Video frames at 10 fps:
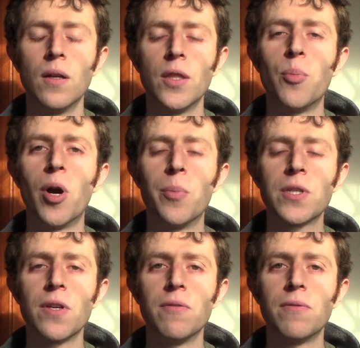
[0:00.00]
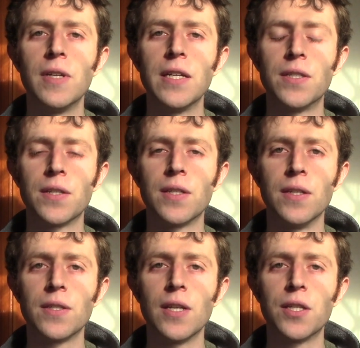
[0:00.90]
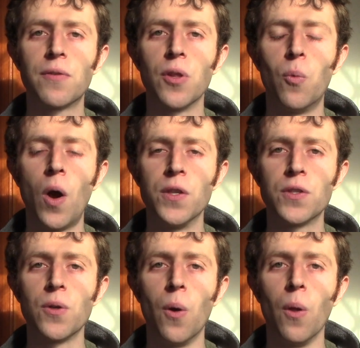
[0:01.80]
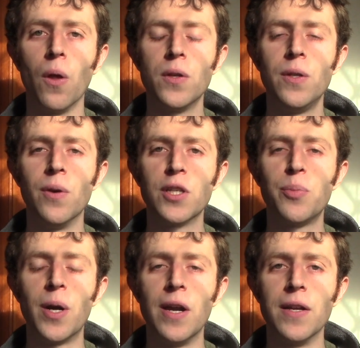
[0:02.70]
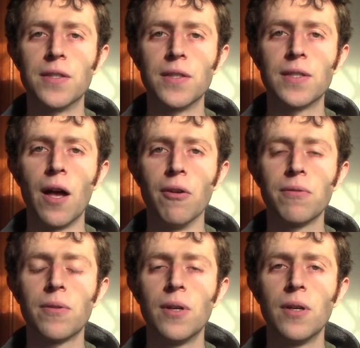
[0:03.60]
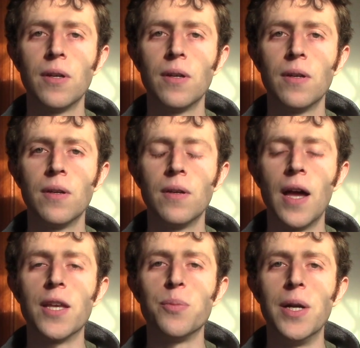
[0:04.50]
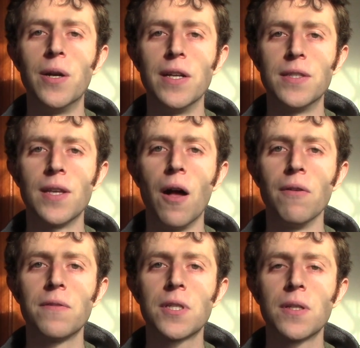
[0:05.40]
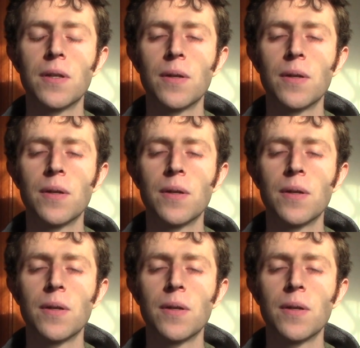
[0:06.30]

The purpose of existence is for the one soul to experience itself as myriad selves.